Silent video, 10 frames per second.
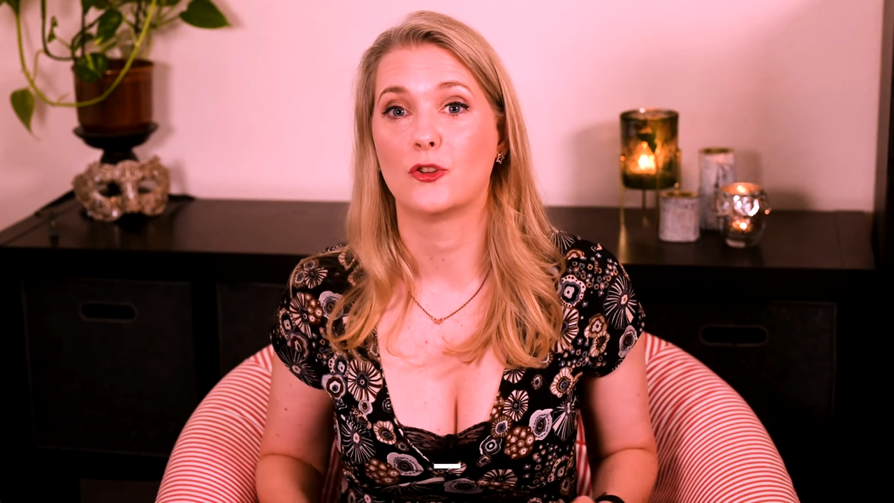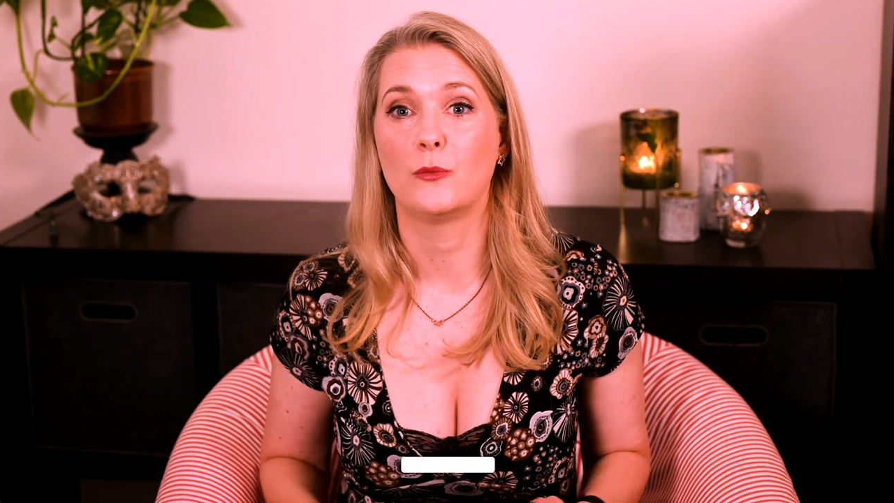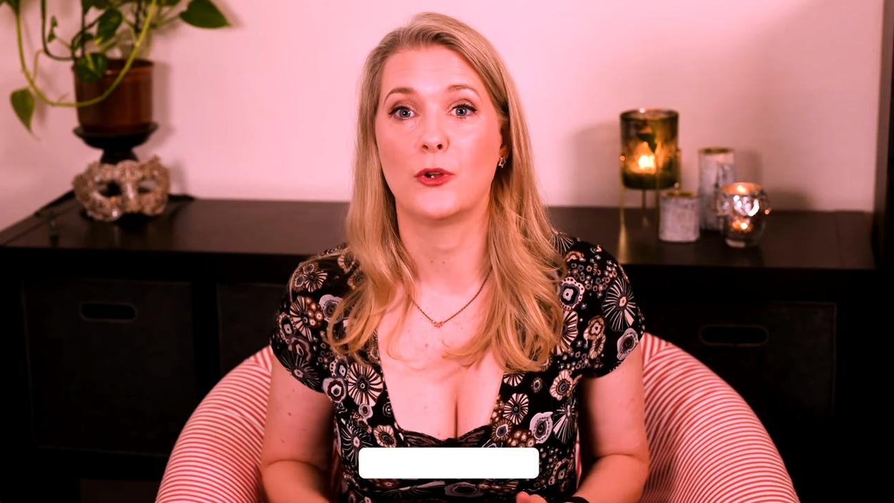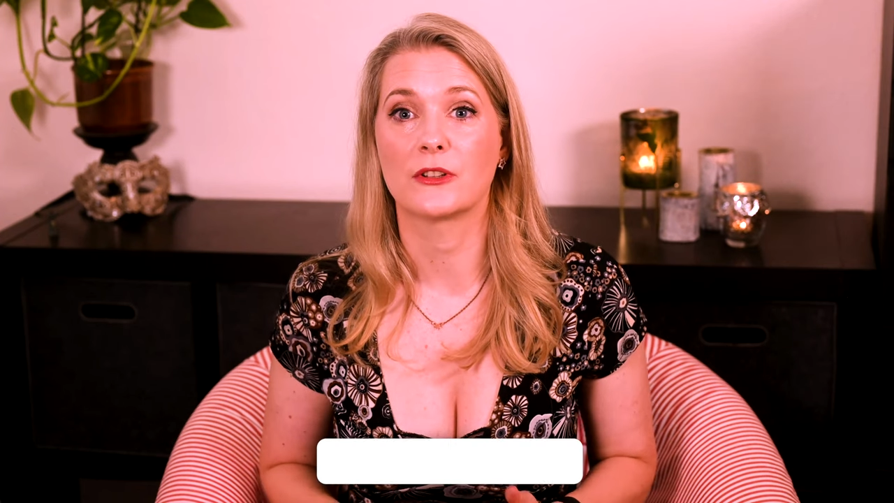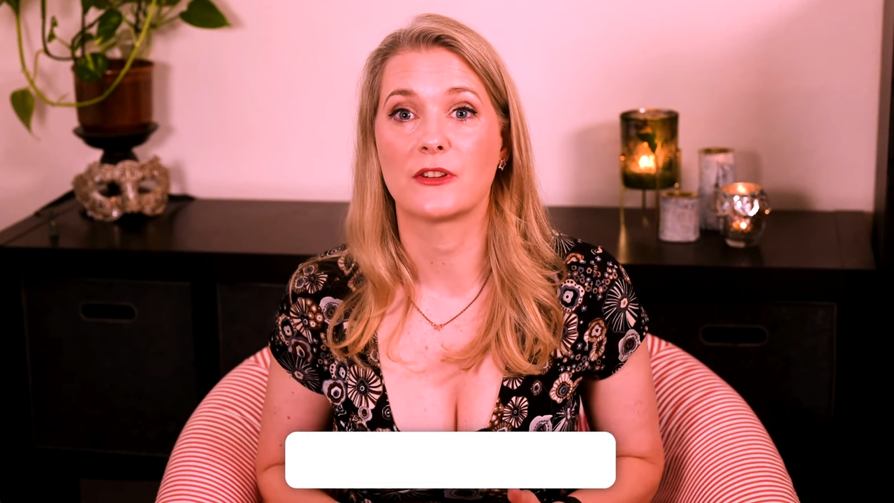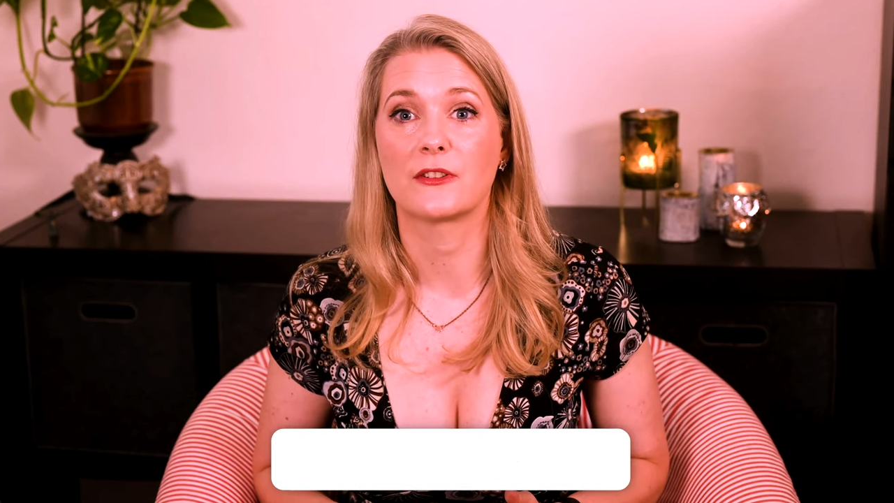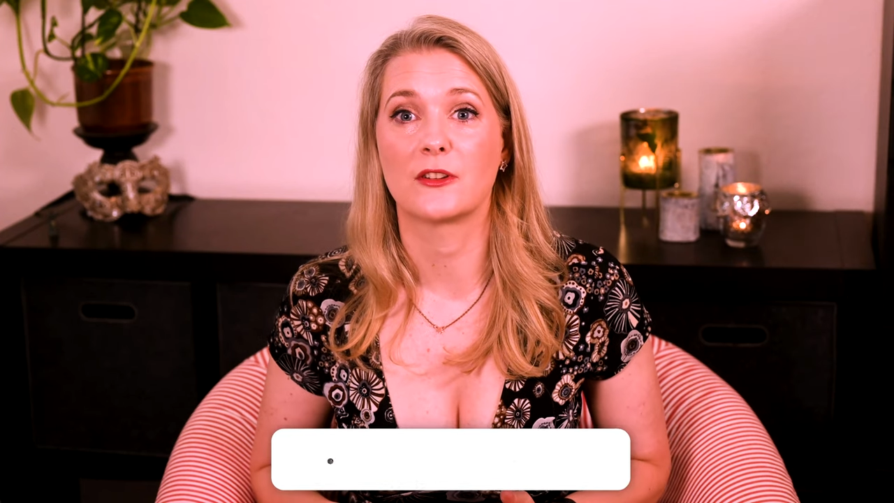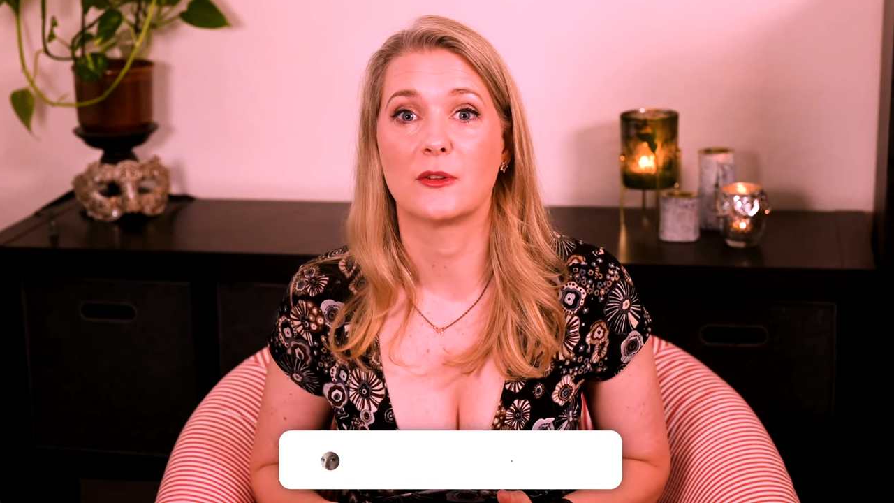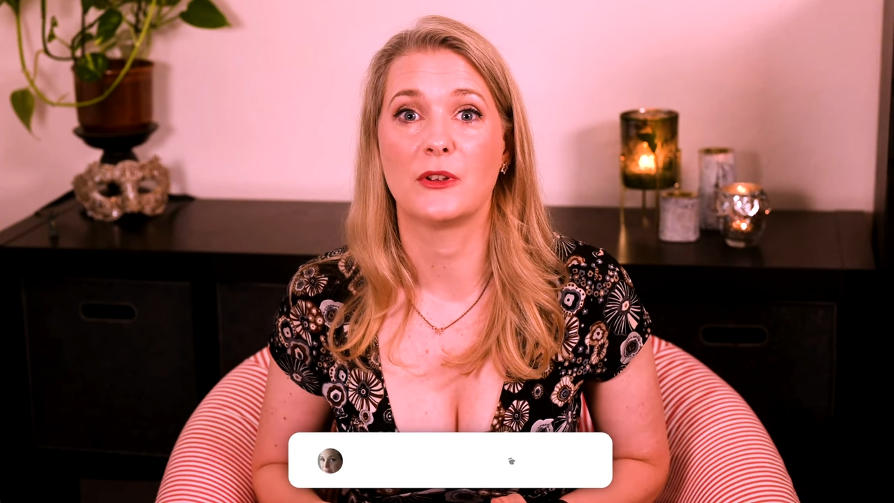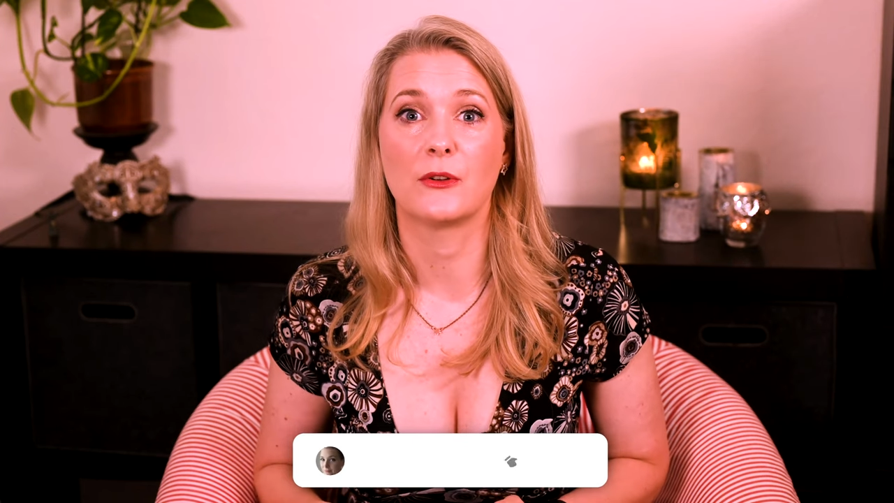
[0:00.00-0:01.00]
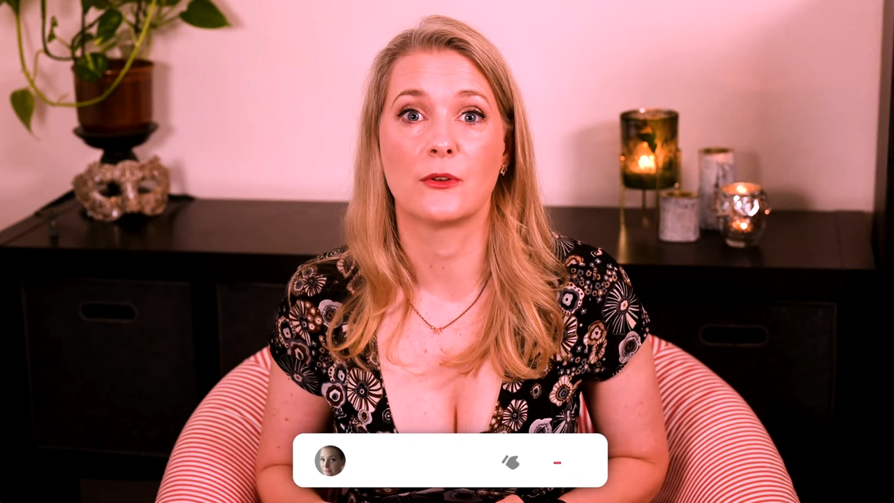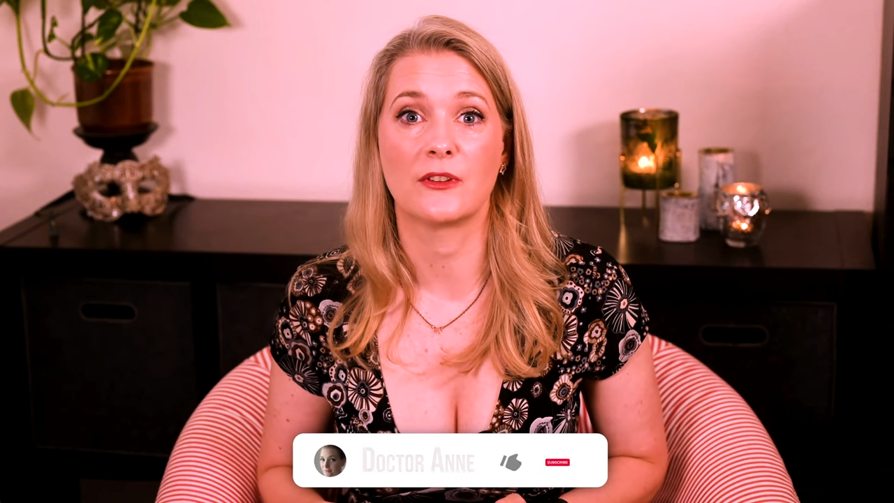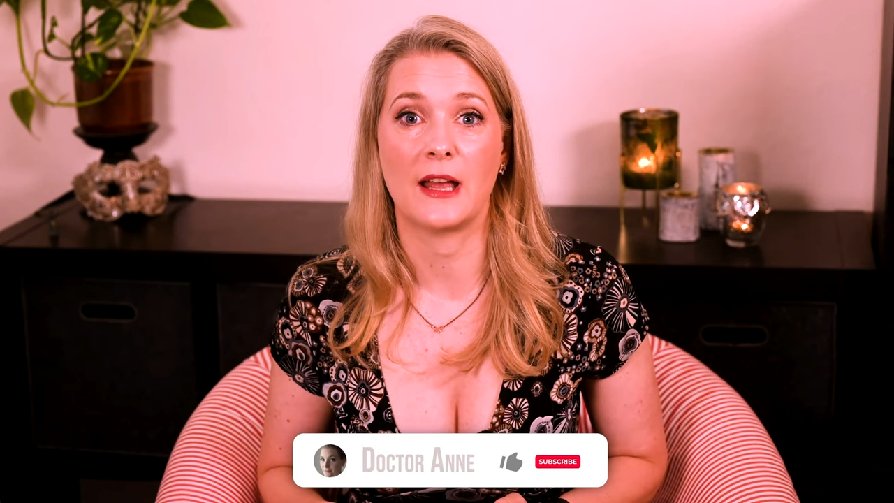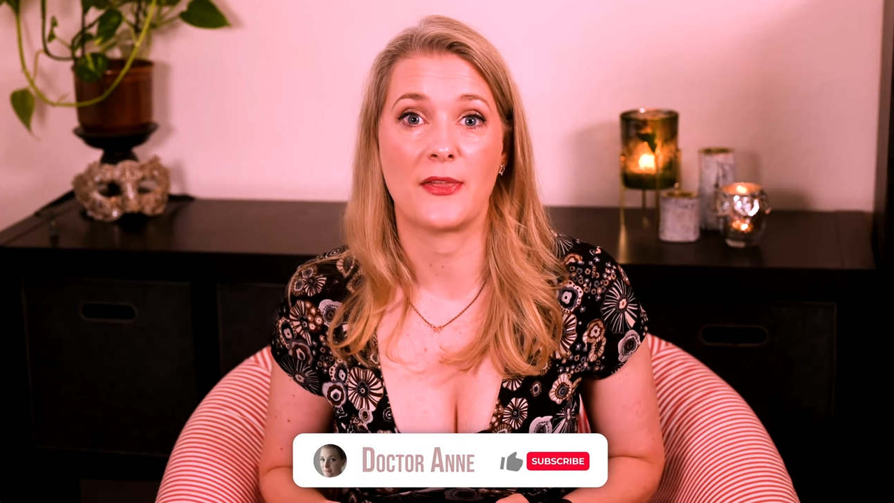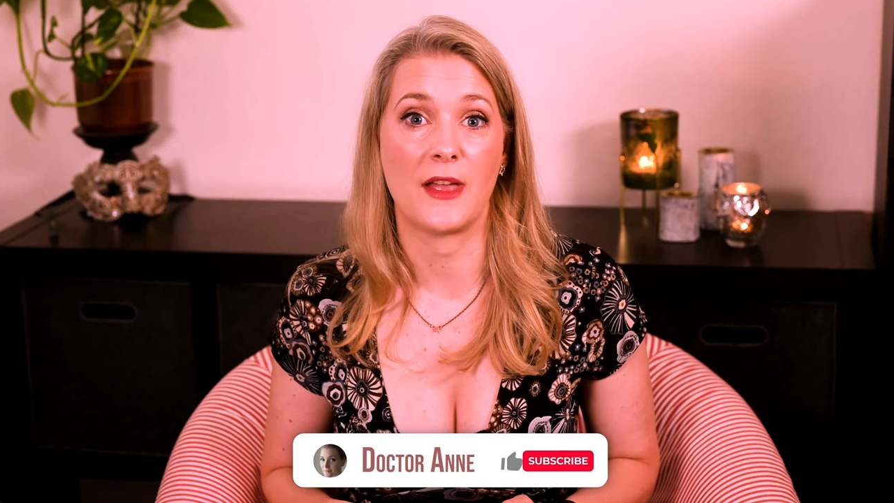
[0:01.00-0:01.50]
to be honest, because
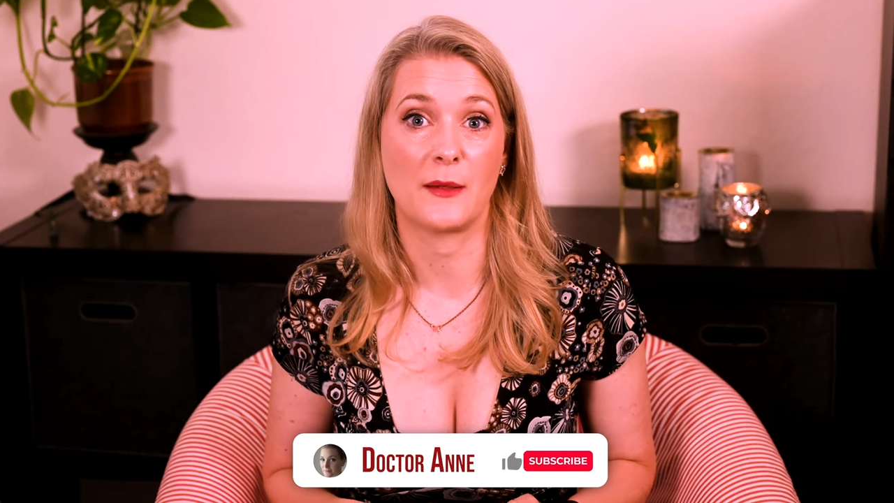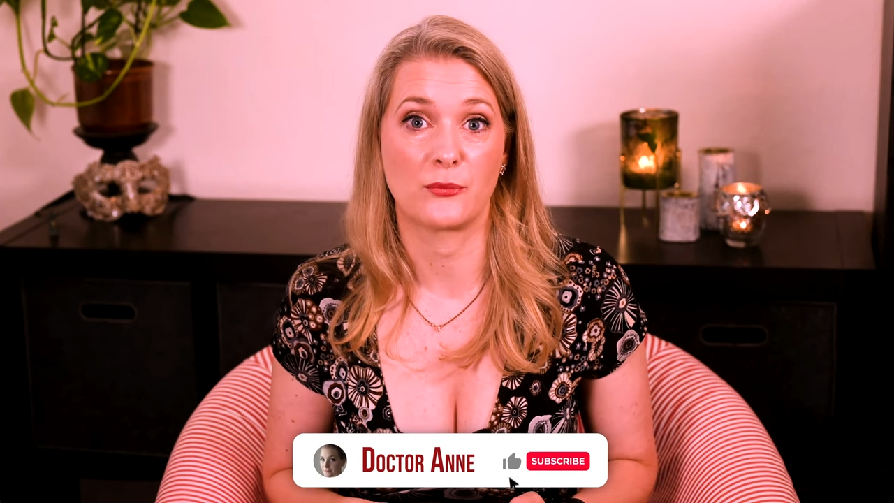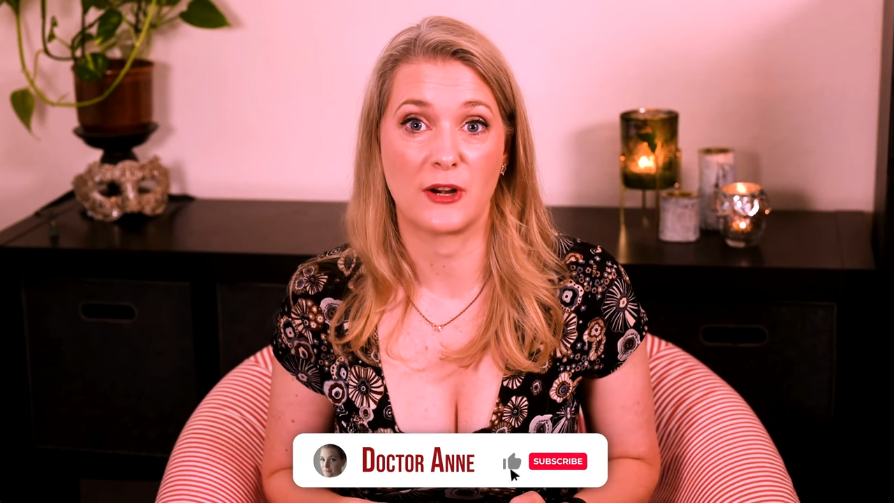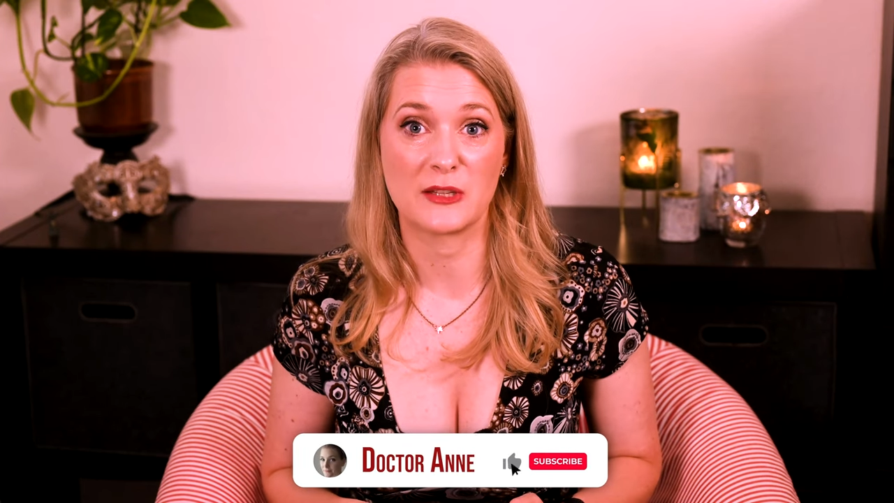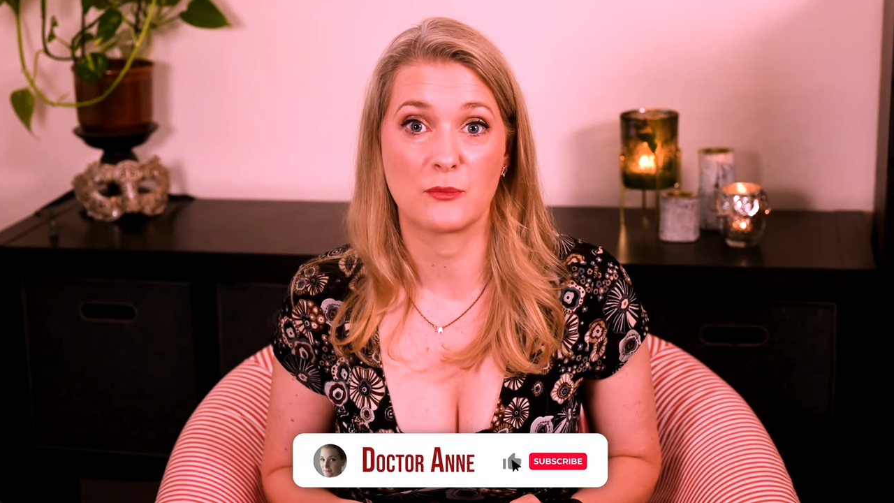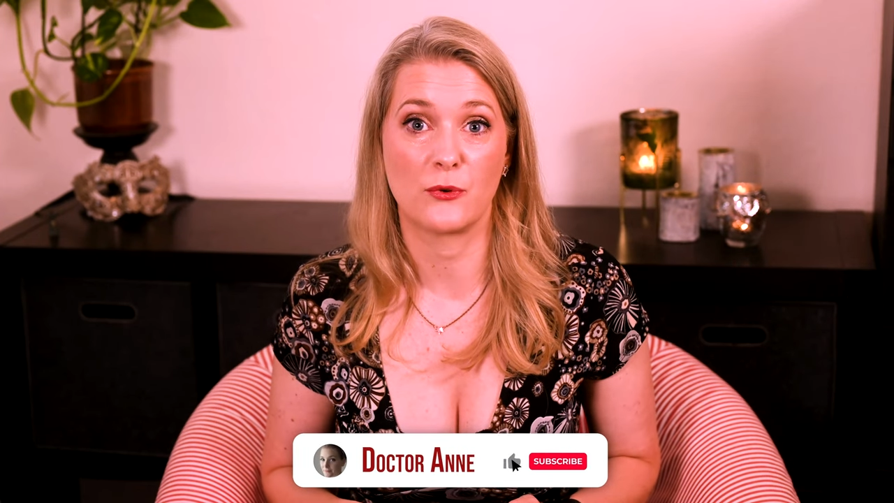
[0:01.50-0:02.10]
at that price